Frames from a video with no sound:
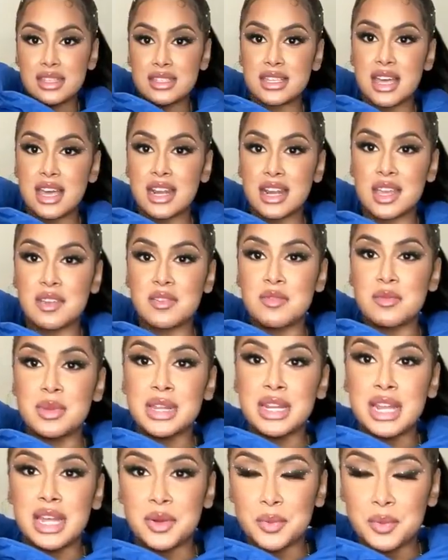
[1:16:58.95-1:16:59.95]
Kind of giving
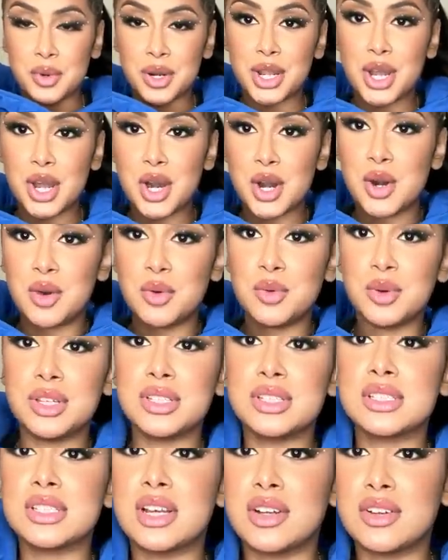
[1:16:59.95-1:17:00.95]
me like Rick
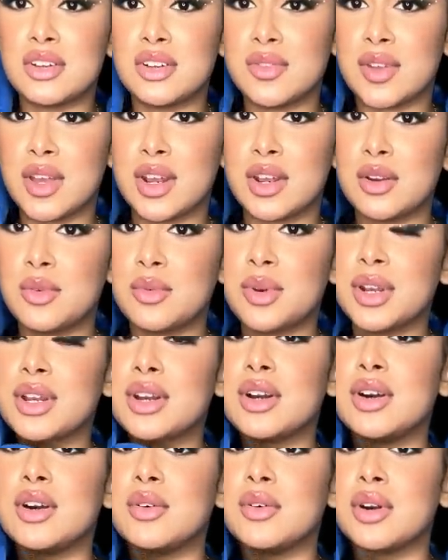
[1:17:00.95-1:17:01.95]
Owens. I don't know if y'all know Rick
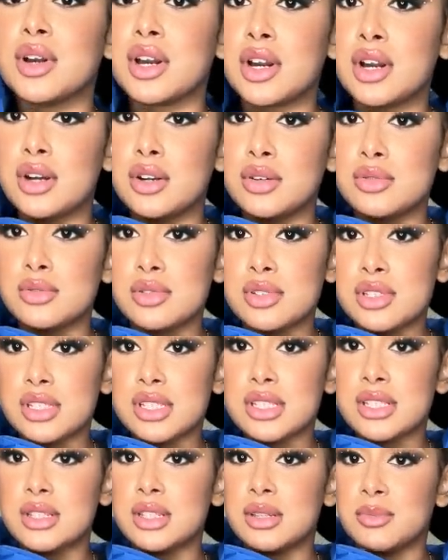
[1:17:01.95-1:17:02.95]
Owen
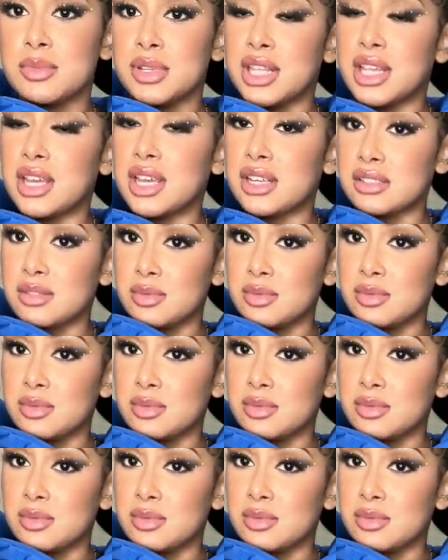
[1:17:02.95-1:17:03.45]
coats, but they got